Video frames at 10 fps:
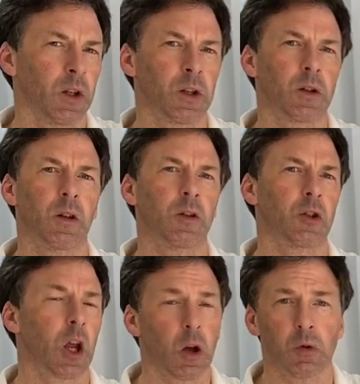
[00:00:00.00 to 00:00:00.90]
It's
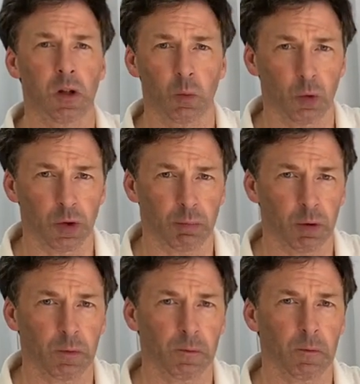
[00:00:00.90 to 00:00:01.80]
totally
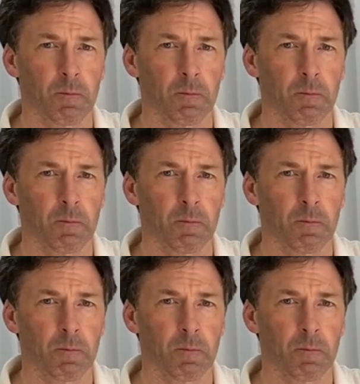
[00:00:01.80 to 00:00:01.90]
waterproof